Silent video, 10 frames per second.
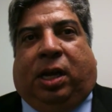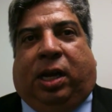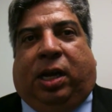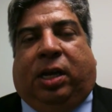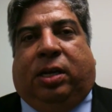
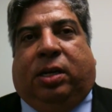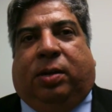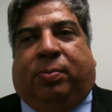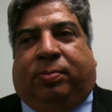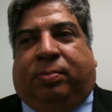And
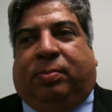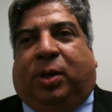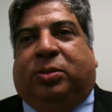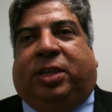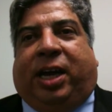
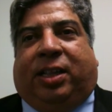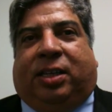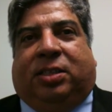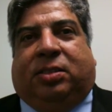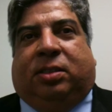most
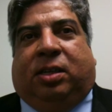Catholics